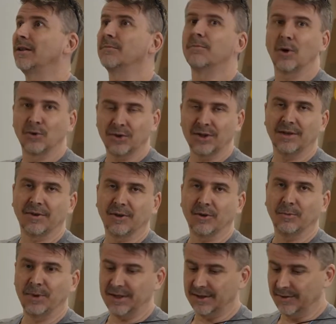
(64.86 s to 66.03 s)
the most
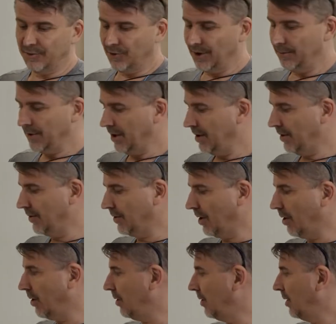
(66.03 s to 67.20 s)
difficult piece of trim to
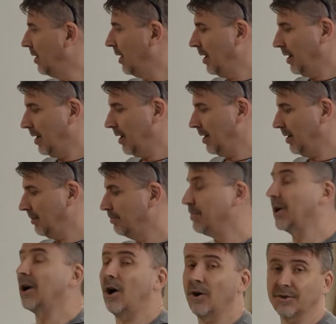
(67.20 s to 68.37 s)
install um,
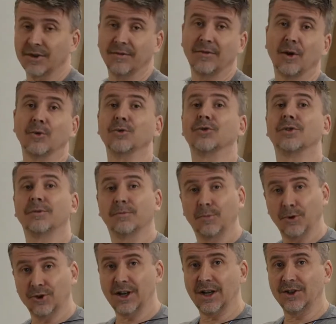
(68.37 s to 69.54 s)
because of those
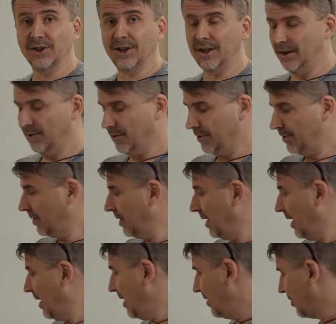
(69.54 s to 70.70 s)
projection angles.
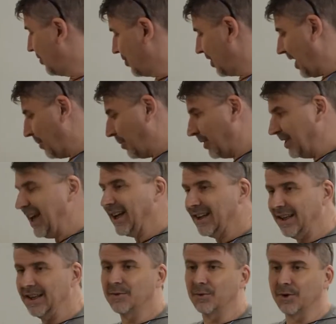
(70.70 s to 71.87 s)
So there's a couple of
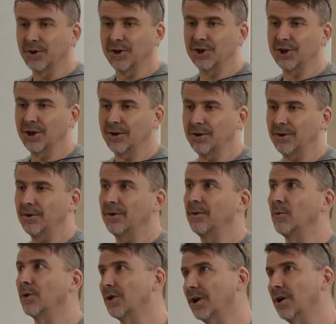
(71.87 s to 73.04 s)
techniques we're going to show you
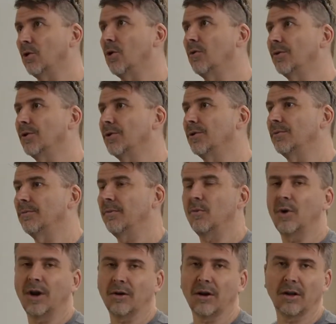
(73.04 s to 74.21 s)
and we're going to go over
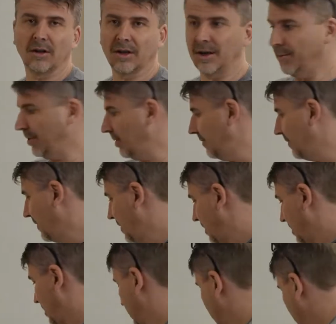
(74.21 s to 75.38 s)
what I'll call a couple of uh,